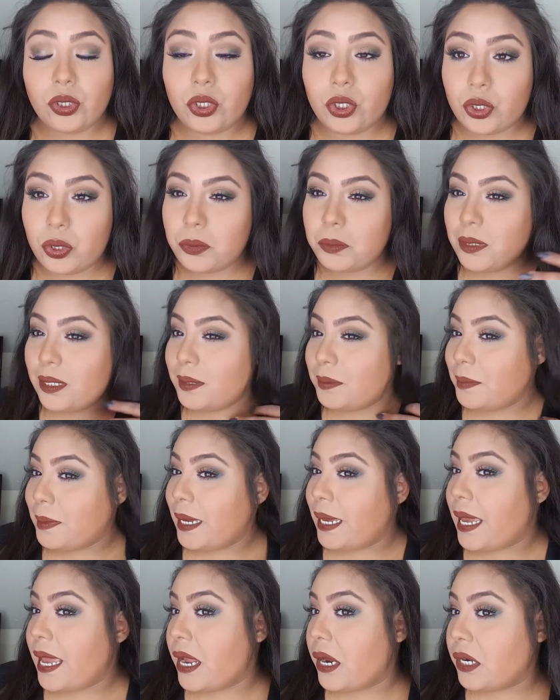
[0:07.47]
Don't mind
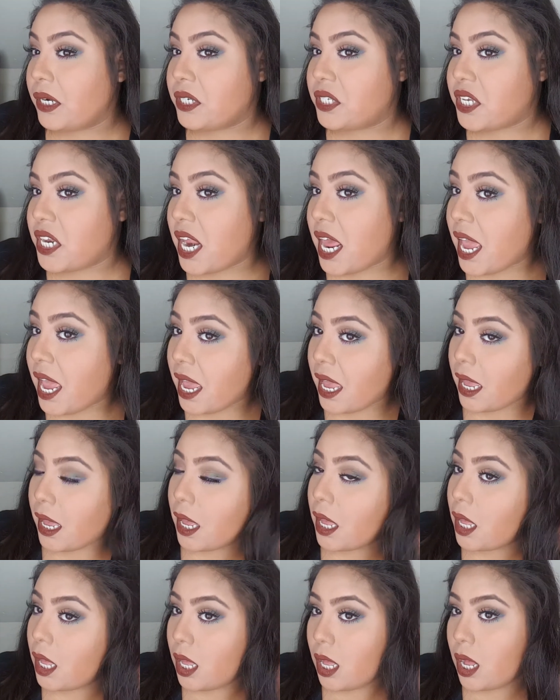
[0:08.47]
my hair today.
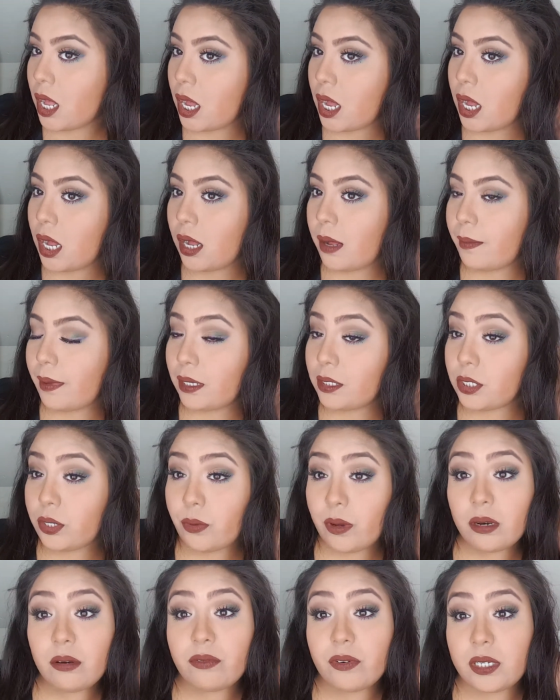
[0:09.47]
I'm
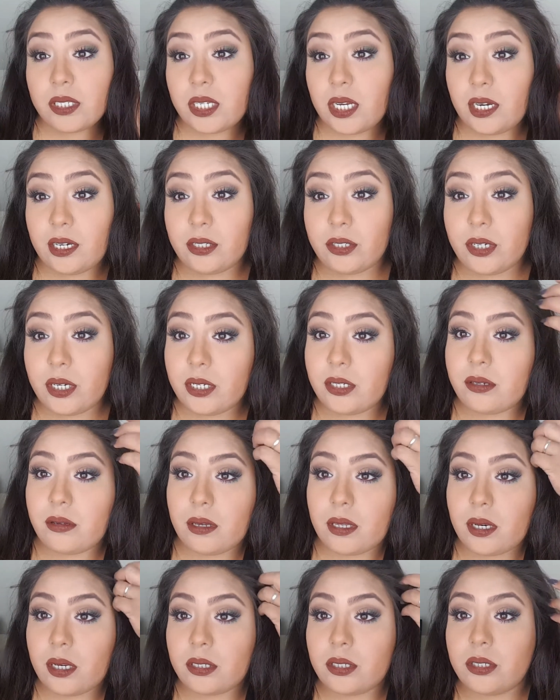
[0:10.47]
actually waiting for it to air dry so I
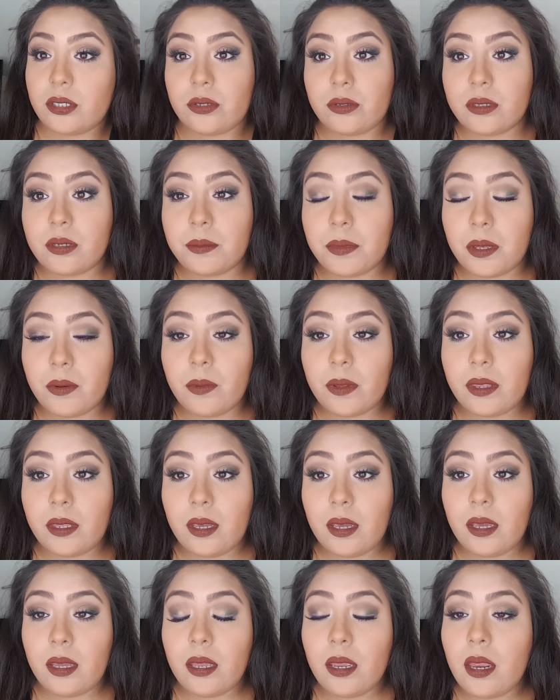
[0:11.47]
can actually do something with
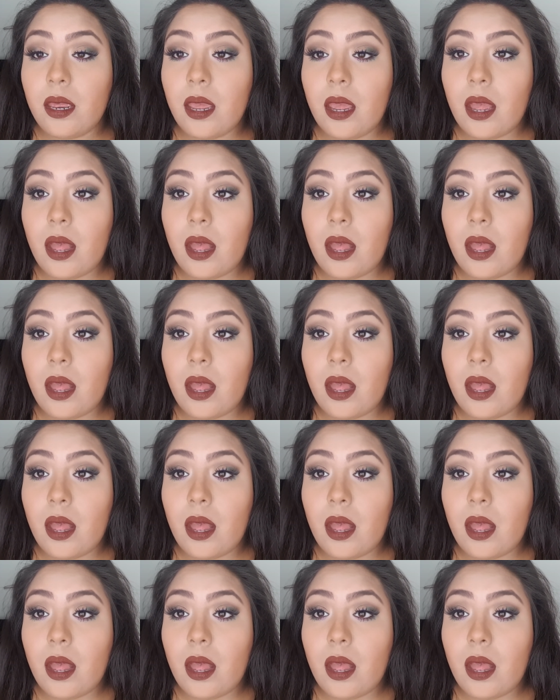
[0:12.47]
it.